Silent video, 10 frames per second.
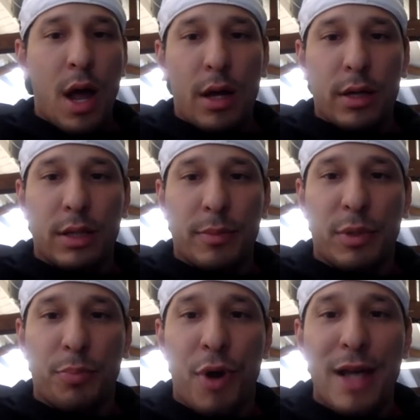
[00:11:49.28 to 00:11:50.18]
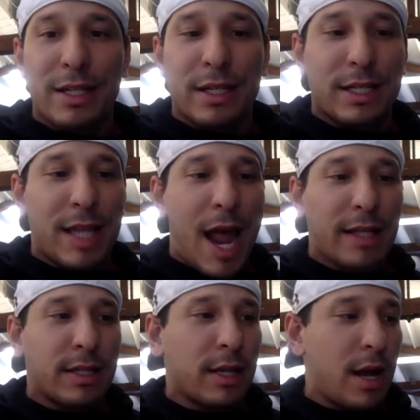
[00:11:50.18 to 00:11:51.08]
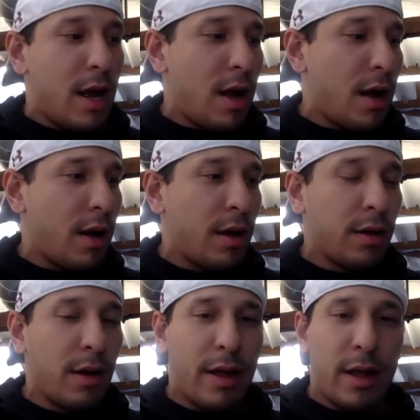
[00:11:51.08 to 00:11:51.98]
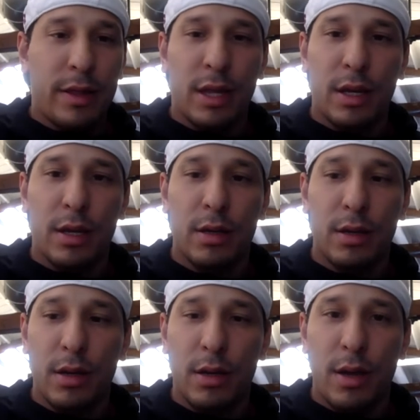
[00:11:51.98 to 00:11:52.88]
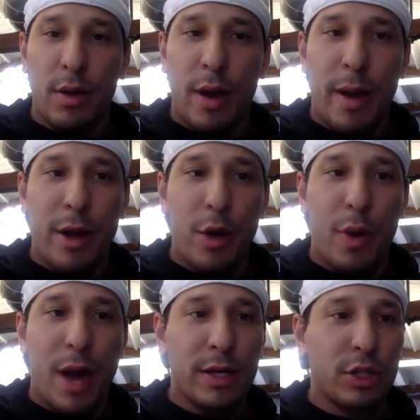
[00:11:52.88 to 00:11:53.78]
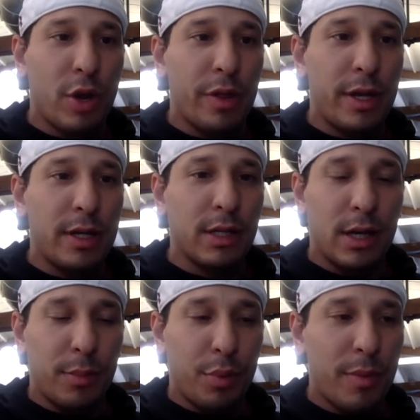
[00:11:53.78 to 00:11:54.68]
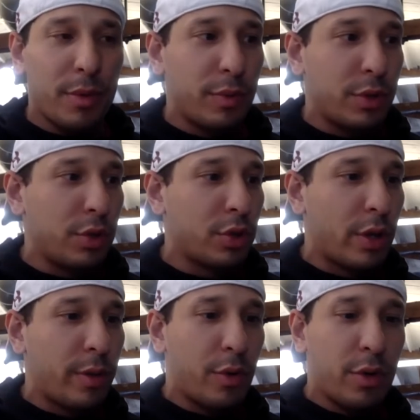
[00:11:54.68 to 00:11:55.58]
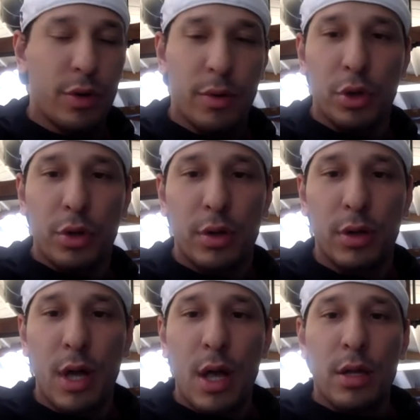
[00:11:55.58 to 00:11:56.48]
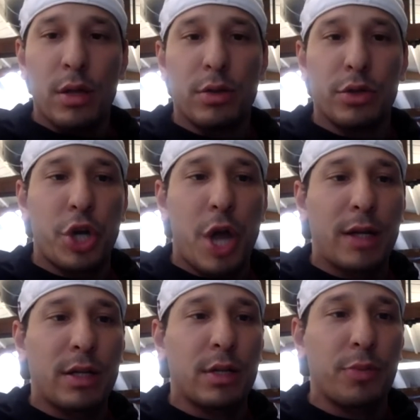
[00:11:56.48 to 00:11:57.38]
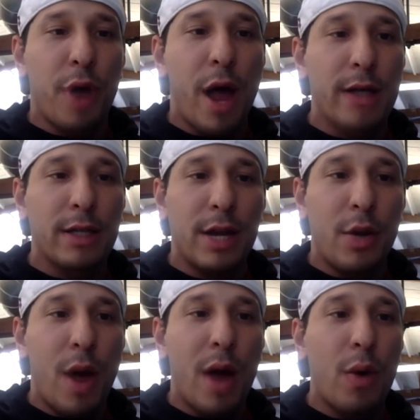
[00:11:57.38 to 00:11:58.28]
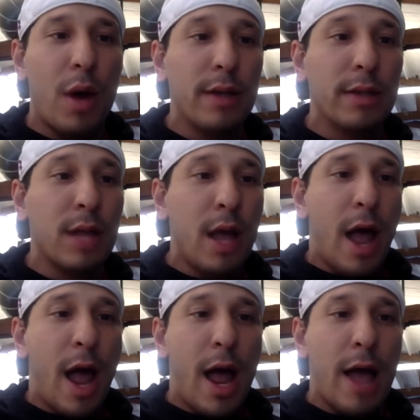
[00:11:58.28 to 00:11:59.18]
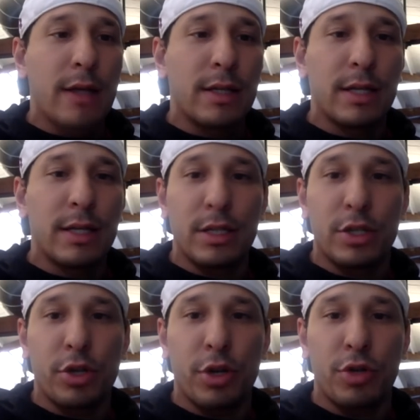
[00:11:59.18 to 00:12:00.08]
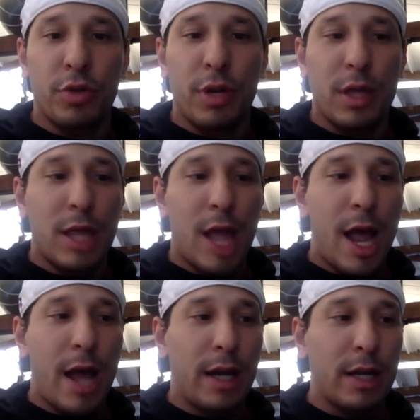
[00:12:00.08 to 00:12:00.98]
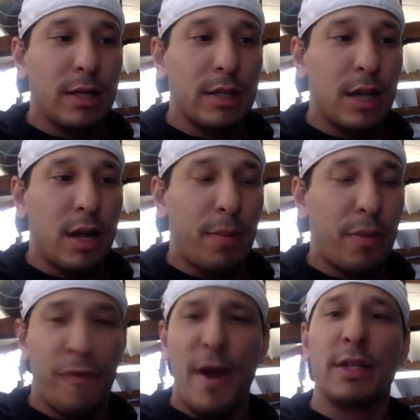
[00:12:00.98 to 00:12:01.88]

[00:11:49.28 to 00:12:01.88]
some surprising stats. I think I know when I saw these, and probably when you saw them, you were a little shocked and surprised. I know I was, as this is a surgery that is perfected,